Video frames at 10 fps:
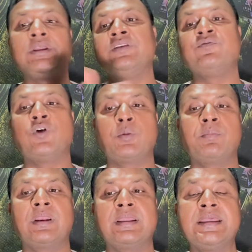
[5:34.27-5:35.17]

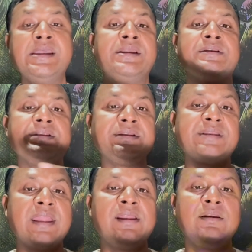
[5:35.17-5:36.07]
informal,
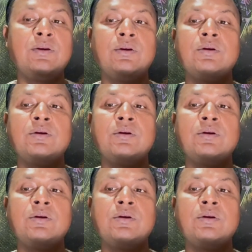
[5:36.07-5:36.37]
detailed